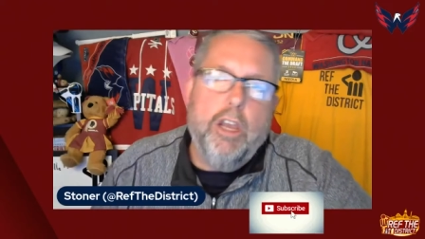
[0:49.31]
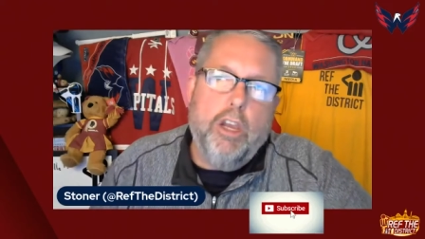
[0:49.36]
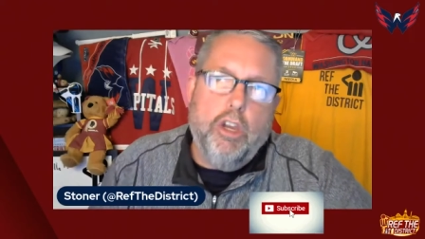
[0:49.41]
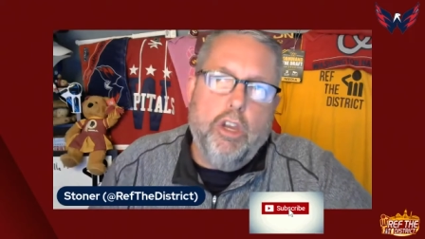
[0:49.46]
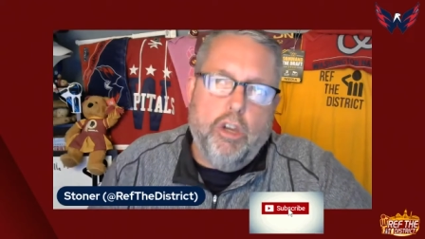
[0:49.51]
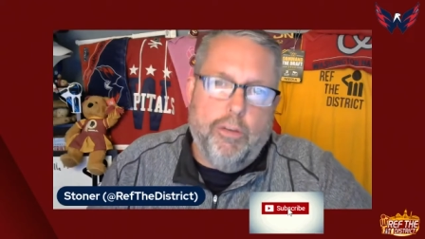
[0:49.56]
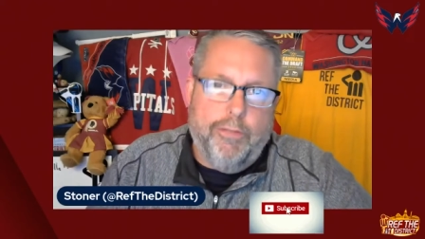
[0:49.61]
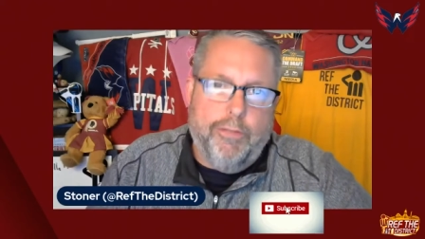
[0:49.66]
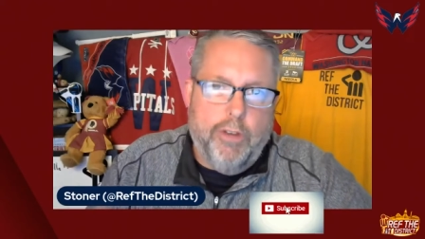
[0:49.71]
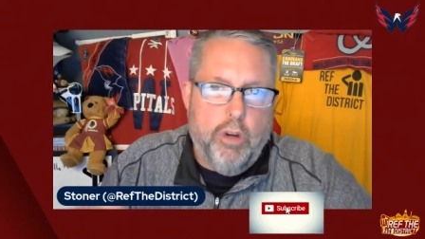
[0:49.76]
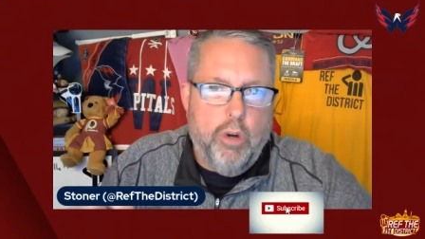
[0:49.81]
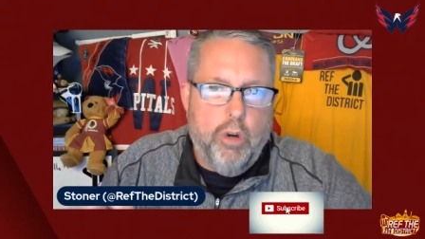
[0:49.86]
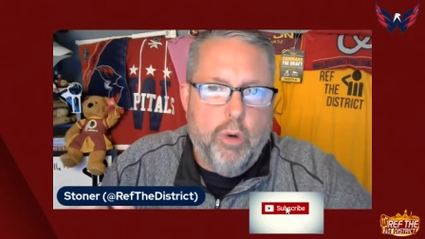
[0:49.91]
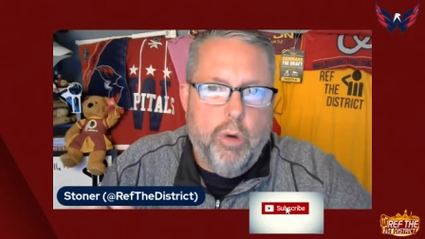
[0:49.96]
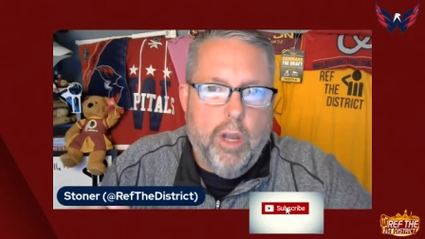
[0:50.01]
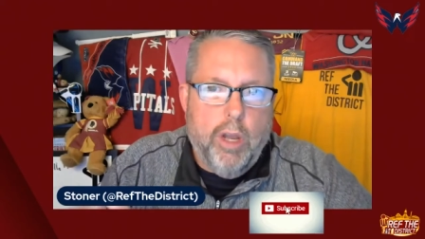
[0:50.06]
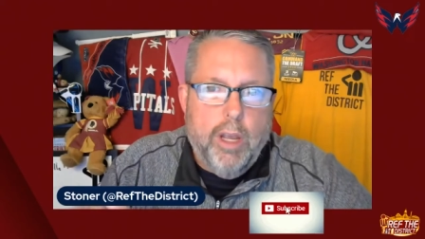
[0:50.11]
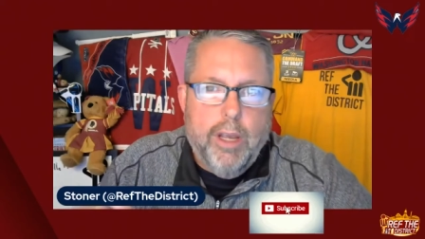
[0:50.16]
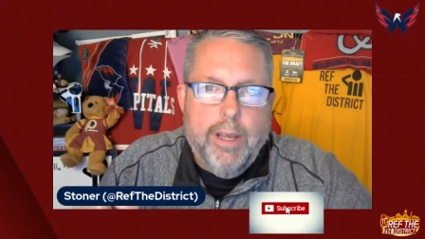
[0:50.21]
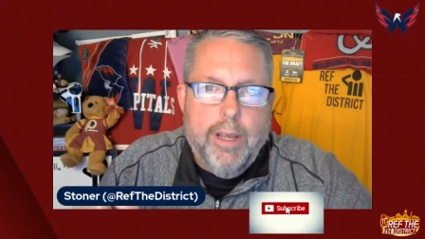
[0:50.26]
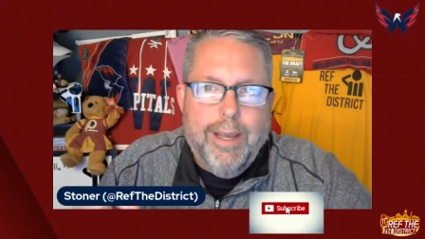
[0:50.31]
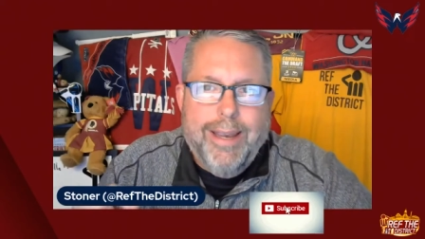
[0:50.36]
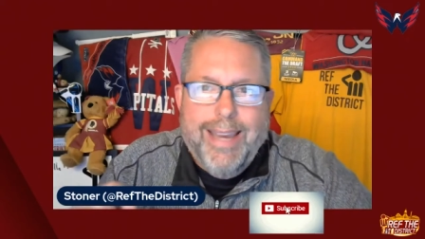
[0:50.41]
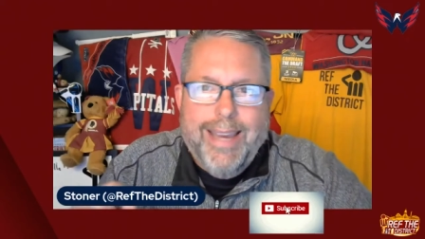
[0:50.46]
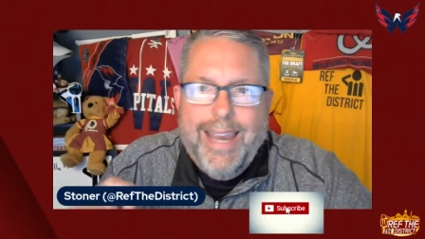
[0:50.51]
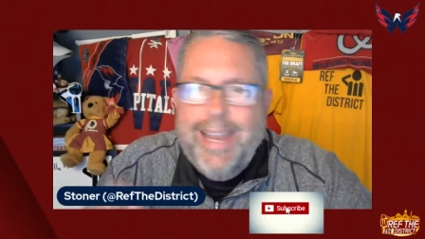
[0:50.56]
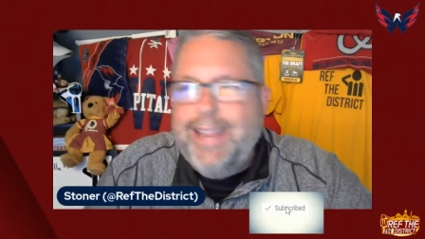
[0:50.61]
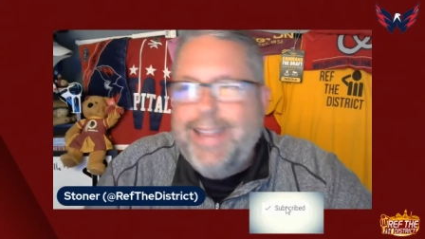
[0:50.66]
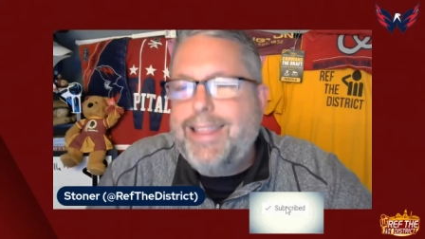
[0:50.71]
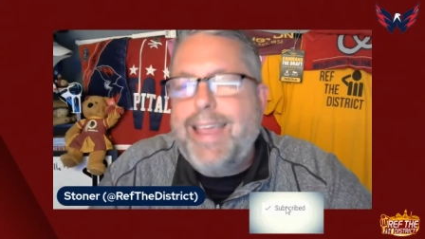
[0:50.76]
if you'd
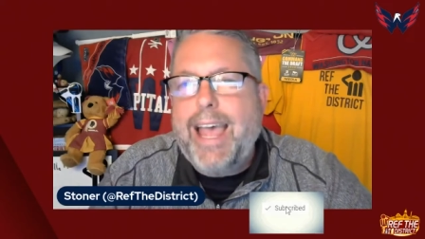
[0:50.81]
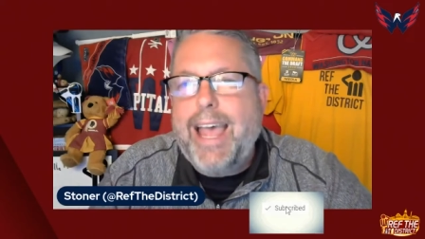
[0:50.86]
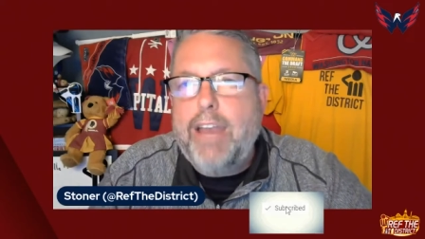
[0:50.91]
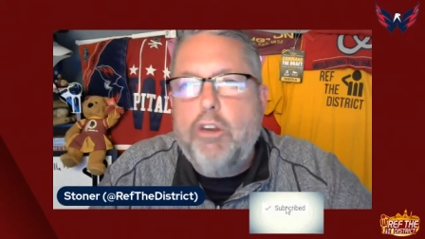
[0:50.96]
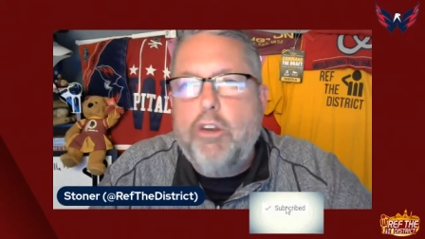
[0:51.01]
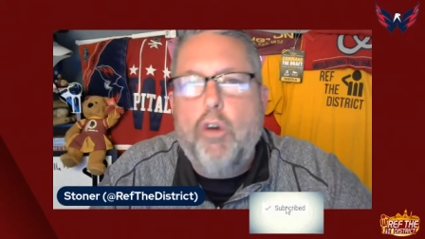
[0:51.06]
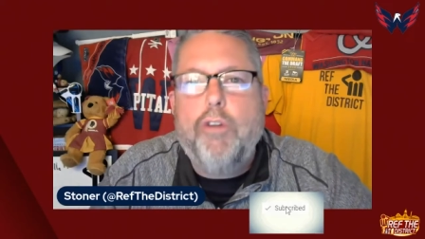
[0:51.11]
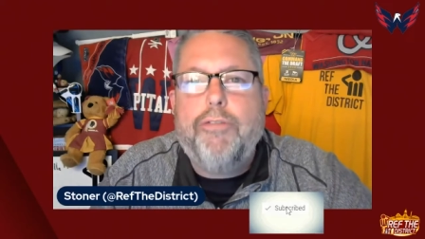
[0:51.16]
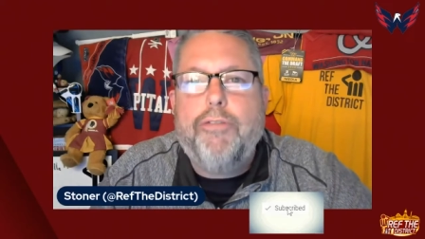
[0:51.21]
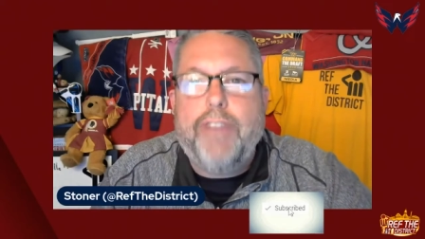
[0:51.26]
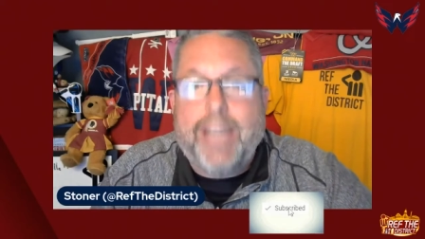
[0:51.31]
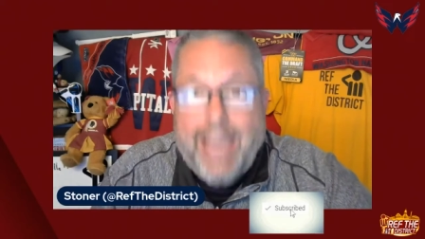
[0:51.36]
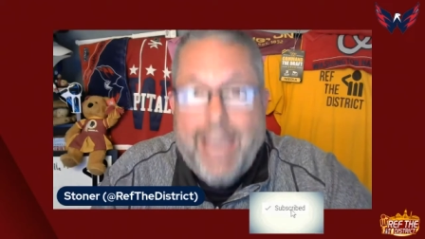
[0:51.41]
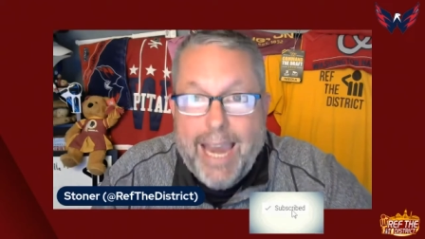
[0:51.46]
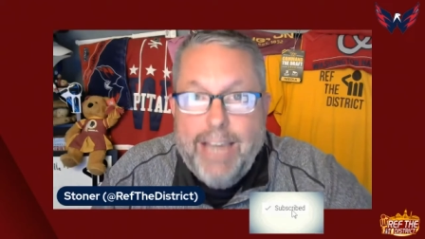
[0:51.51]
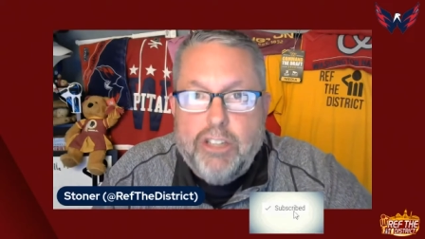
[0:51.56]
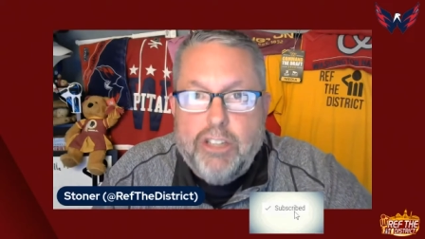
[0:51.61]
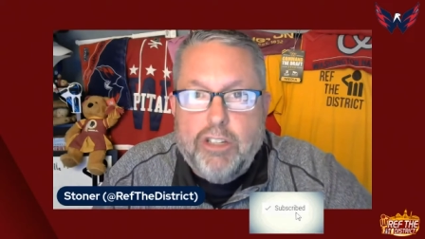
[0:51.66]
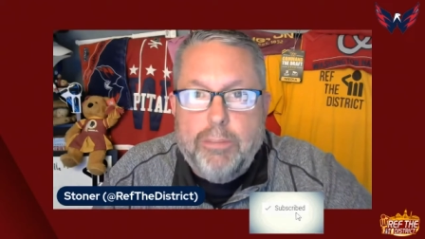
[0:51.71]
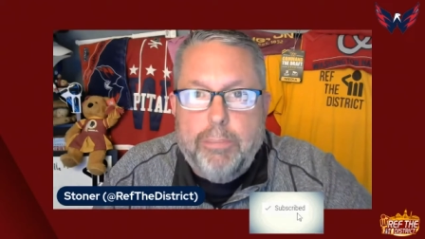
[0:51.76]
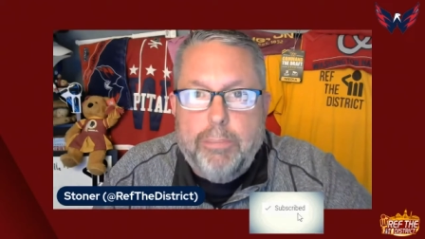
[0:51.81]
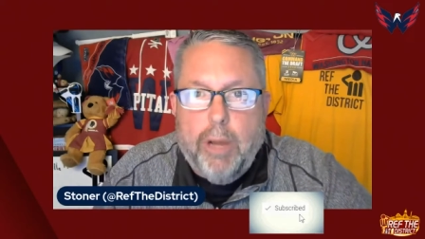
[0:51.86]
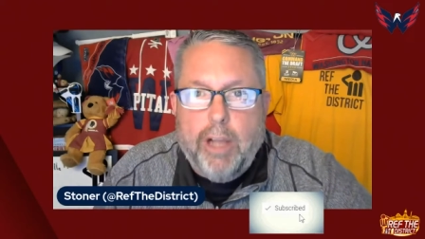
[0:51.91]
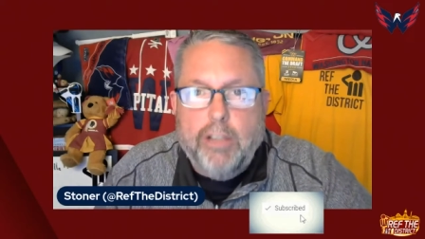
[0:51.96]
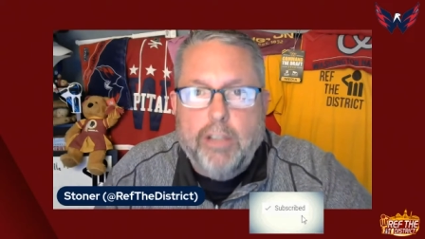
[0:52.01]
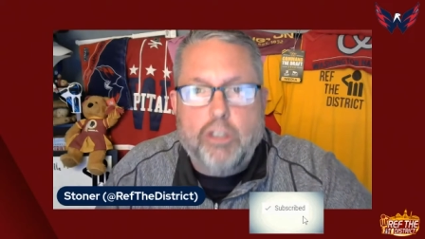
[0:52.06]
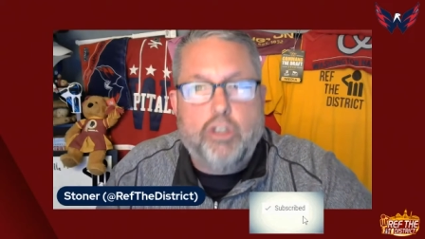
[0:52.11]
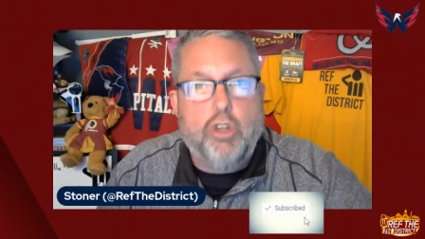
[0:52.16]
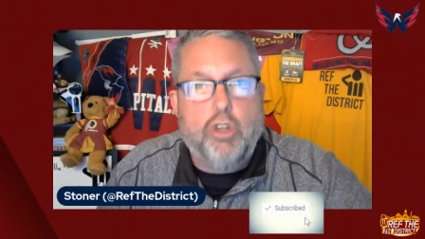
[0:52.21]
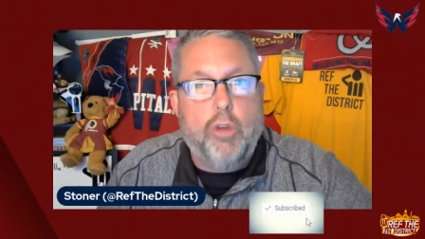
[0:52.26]
hit that notification button
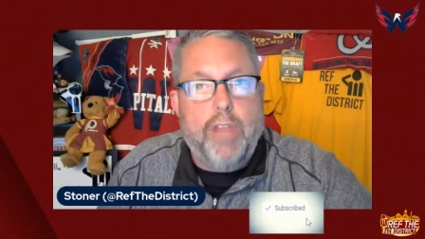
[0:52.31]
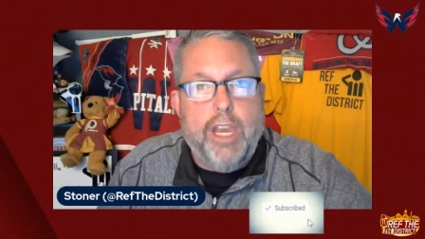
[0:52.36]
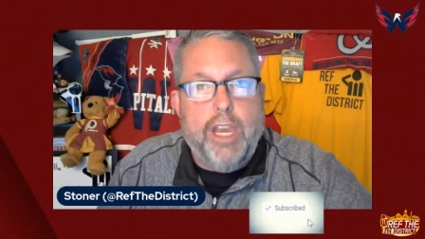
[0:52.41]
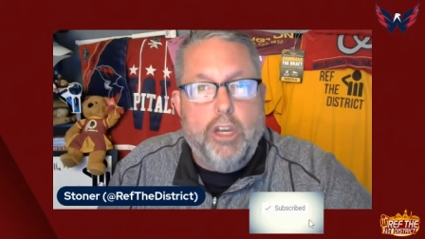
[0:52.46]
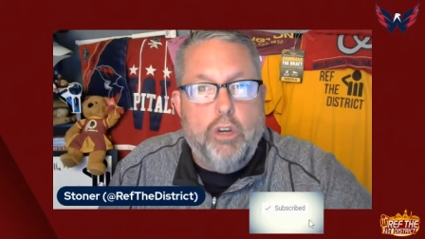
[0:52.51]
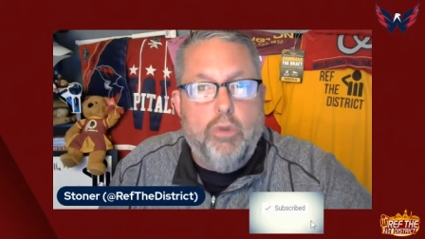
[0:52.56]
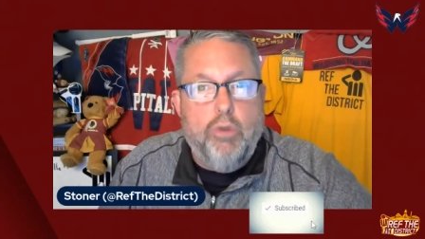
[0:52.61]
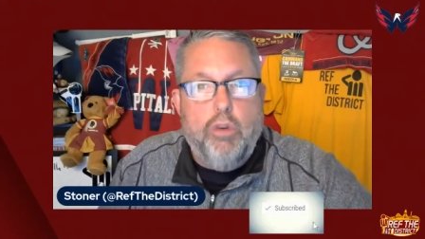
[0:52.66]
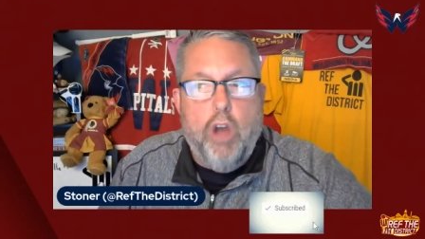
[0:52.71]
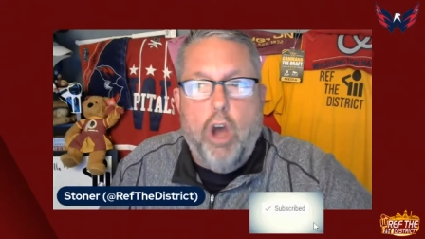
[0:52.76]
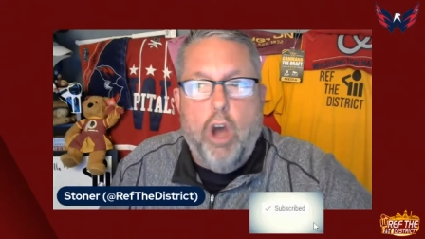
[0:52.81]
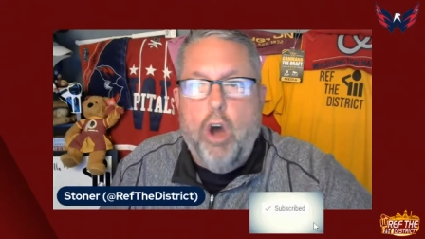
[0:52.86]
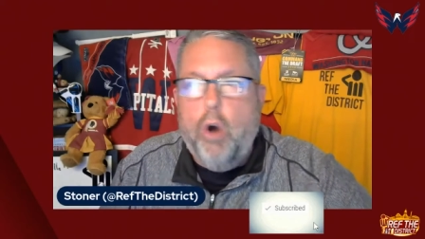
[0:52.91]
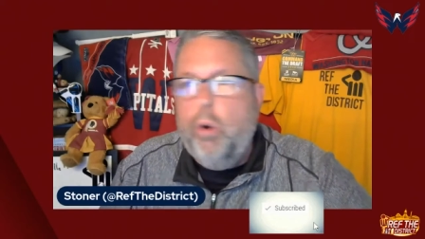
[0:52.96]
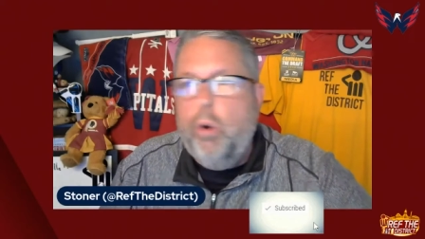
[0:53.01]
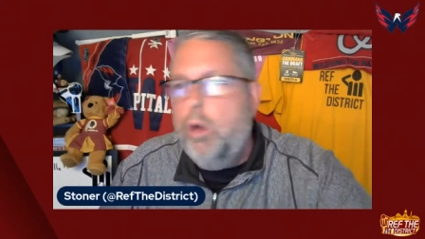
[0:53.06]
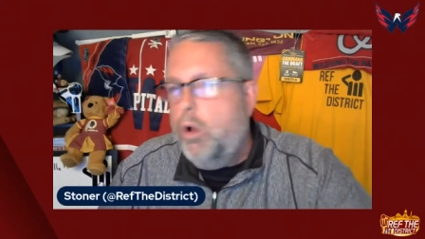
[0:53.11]
so that you know